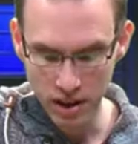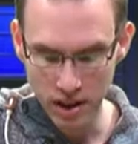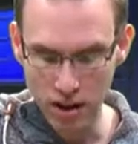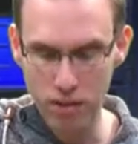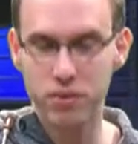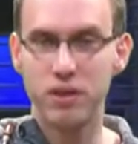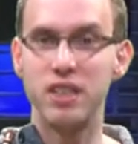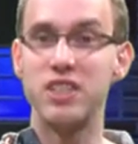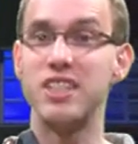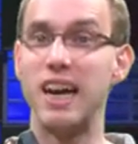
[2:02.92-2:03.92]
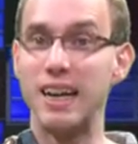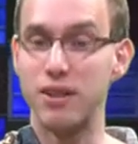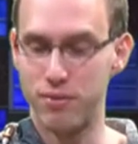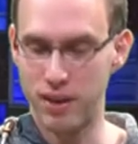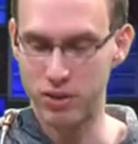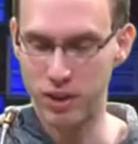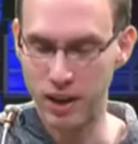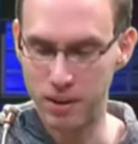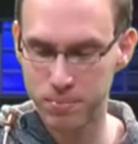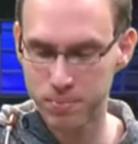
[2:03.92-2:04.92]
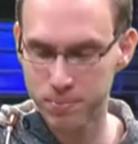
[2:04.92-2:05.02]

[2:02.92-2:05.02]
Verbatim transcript: take care of this second factor here.